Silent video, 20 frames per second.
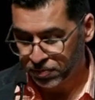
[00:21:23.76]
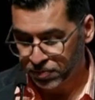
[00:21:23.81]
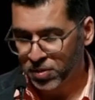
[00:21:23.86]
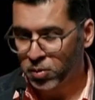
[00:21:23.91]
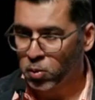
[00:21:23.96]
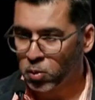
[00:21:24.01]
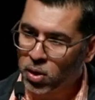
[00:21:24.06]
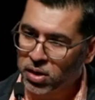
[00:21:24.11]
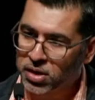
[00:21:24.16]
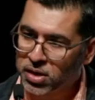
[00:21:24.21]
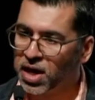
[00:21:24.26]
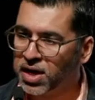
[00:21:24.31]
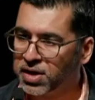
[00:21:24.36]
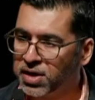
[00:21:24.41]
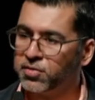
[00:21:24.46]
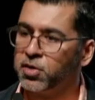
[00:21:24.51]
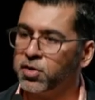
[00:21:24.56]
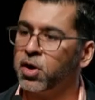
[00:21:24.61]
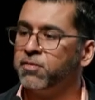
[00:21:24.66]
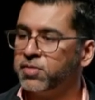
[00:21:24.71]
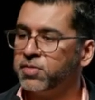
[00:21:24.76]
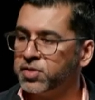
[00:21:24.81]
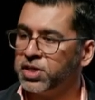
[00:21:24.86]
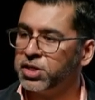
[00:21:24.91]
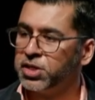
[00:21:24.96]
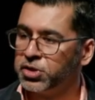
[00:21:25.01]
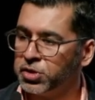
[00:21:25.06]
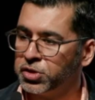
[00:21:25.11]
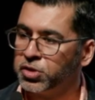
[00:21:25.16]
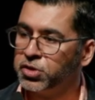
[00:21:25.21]
What kind of
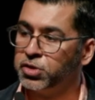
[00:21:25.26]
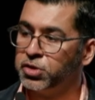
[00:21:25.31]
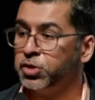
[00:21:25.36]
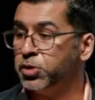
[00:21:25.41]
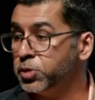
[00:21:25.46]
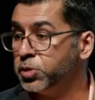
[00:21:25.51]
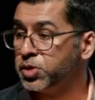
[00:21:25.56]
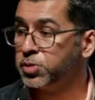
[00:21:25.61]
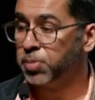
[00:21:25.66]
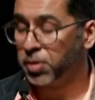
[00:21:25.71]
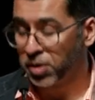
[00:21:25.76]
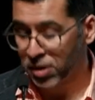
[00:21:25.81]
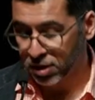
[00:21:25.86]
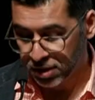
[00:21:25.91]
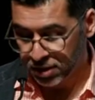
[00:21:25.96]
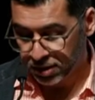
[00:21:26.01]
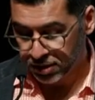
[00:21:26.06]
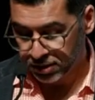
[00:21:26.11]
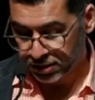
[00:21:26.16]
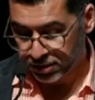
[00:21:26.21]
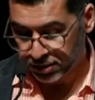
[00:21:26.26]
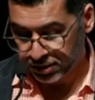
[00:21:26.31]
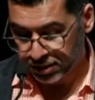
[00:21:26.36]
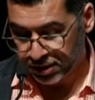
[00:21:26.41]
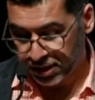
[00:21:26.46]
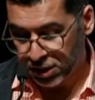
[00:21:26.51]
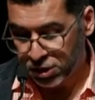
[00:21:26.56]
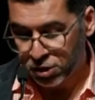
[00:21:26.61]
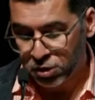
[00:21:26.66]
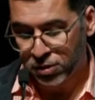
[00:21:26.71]
conversations do you spark
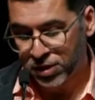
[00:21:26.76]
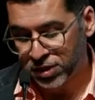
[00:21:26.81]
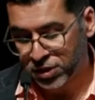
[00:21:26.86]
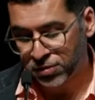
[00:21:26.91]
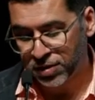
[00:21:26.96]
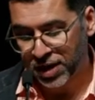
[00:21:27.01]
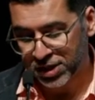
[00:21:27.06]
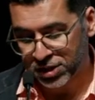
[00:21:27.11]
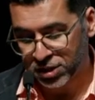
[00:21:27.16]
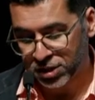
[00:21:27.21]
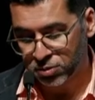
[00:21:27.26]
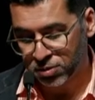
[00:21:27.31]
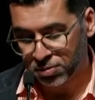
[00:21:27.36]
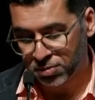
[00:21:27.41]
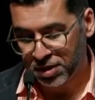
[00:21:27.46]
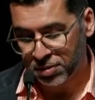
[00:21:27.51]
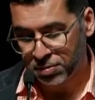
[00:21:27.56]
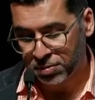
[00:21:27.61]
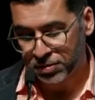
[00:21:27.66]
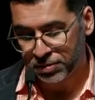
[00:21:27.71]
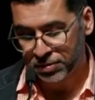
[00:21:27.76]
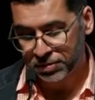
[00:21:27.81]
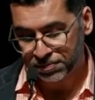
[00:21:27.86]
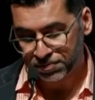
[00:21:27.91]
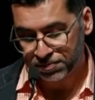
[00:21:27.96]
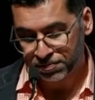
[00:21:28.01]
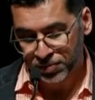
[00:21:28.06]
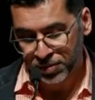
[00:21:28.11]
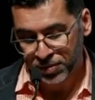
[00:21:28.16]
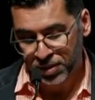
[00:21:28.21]
in your interactions with people?
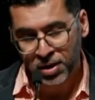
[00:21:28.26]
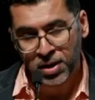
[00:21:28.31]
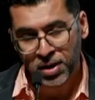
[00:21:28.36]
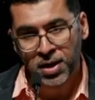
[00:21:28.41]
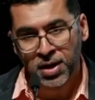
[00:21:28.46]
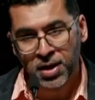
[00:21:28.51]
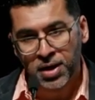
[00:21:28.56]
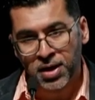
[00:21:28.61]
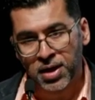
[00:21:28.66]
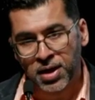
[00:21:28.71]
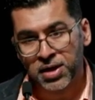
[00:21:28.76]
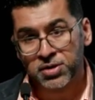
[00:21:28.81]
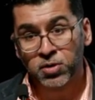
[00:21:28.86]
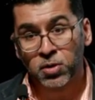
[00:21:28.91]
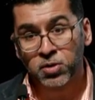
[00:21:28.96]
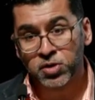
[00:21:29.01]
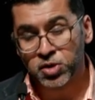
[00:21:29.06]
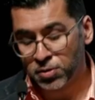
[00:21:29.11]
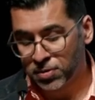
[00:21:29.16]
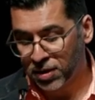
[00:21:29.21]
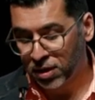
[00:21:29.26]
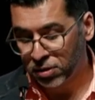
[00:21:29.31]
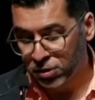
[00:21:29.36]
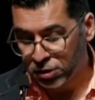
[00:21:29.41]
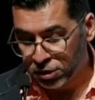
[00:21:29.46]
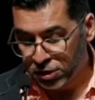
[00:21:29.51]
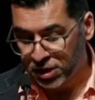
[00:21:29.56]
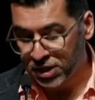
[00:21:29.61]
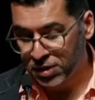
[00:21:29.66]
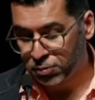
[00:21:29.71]
It's also about
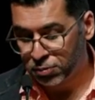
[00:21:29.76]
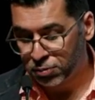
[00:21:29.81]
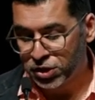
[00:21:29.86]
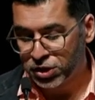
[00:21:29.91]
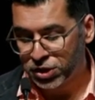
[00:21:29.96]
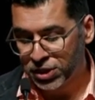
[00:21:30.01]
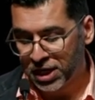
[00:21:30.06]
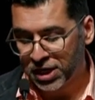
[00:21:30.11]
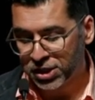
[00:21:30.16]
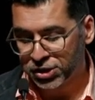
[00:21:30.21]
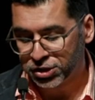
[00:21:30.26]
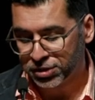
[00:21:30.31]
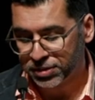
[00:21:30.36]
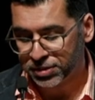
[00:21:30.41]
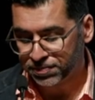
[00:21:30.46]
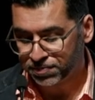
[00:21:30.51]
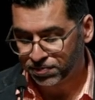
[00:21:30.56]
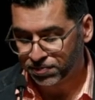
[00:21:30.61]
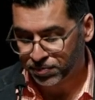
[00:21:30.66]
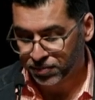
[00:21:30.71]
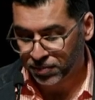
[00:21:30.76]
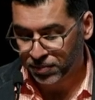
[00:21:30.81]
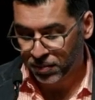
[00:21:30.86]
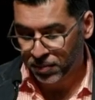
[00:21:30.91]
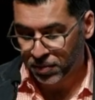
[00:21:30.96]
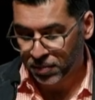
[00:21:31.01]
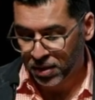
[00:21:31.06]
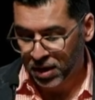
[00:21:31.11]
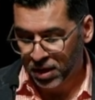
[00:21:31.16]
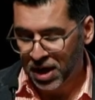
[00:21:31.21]
learning appreciation.
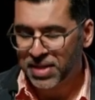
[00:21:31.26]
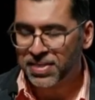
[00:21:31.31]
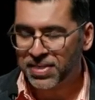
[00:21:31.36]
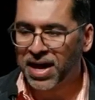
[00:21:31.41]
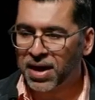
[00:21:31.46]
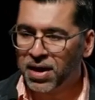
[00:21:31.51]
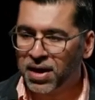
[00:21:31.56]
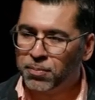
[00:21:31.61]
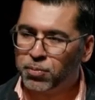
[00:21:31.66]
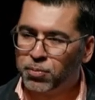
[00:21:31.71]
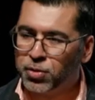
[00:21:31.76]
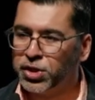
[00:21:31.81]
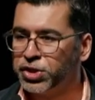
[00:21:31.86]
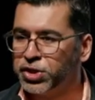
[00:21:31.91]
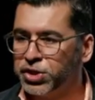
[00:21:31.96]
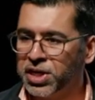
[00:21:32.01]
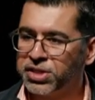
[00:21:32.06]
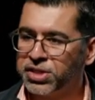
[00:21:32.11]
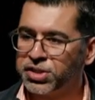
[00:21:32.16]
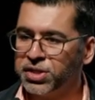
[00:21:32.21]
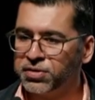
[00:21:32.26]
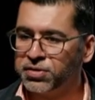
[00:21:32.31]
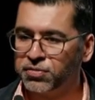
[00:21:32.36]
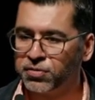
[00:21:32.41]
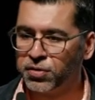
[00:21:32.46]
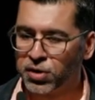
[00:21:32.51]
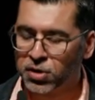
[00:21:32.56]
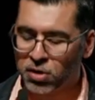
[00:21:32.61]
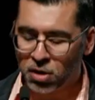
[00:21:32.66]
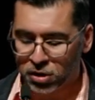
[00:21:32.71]
And that appreciation for
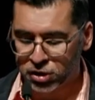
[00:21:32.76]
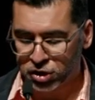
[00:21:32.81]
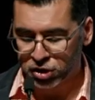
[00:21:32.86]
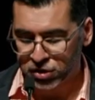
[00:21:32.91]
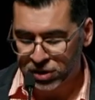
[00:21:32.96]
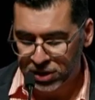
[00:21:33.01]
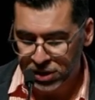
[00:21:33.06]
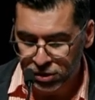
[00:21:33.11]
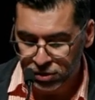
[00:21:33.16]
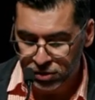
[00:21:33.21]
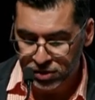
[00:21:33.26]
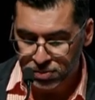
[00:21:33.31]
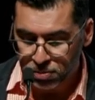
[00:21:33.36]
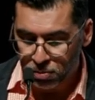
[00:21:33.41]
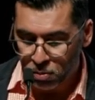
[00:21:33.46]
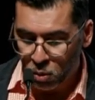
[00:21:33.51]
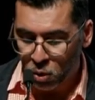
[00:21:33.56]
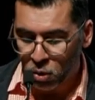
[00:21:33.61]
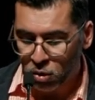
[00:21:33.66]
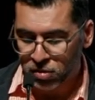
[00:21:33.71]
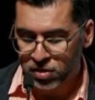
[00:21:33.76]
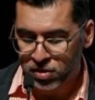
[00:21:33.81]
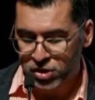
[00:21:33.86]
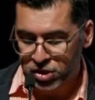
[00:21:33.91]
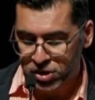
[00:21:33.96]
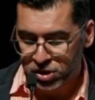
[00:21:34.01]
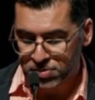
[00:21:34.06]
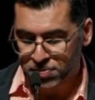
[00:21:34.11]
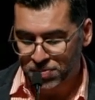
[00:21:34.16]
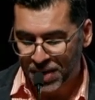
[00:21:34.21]
a conscious leader is more than
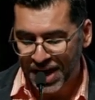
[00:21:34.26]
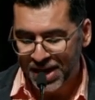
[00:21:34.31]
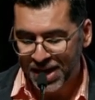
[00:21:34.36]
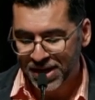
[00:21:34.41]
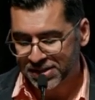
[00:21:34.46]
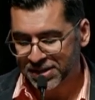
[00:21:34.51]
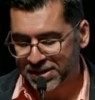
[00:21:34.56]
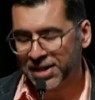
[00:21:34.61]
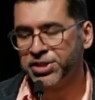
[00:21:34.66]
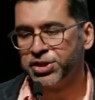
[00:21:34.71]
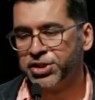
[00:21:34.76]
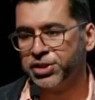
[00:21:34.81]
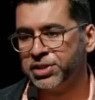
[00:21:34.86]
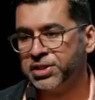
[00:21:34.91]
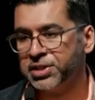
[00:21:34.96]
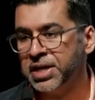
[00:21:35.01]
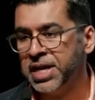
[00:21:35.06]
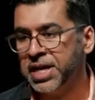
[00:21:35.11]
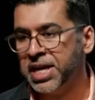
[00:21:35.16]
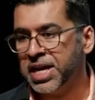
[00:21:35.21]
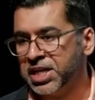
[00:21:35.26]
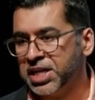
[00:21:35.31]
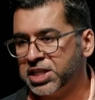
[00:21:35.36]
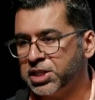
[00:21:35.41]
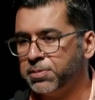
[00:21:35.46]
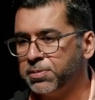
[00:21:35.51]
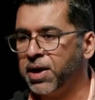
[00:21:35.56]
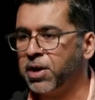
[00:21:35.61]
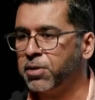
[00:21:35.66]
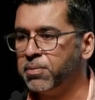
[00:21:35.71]
just paying attention. It's
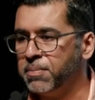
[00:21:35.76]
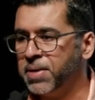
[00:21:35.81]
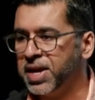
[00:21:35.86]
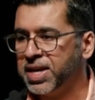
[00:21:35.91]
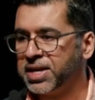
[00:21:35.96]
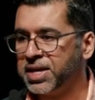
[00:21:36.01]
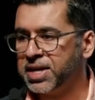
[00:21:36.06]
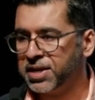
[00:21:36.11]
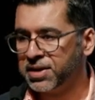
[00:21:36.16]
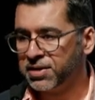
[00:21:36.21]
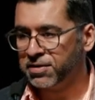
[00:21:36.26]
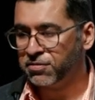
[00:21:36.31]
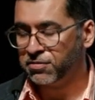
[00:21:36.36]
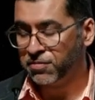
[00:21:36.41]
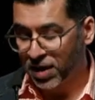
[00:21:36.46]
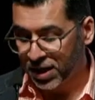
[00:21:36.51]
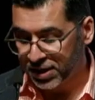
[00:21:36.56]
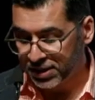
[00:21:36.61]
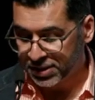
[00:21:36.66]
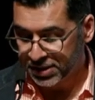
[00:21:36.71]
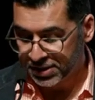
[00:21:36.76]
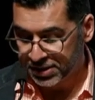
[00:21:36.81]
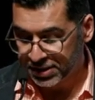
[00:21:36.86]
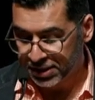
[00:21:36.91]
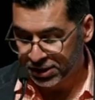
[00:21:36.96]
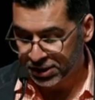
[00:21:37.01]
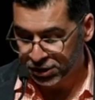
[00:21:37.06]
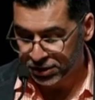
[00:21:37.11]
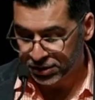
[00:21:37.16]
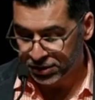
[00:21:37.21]
about making fine
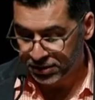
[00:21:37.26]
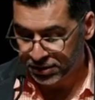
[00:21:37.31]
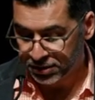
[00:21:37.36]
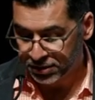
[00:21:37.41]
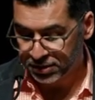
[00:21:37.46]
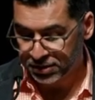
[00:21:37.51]
distinctions.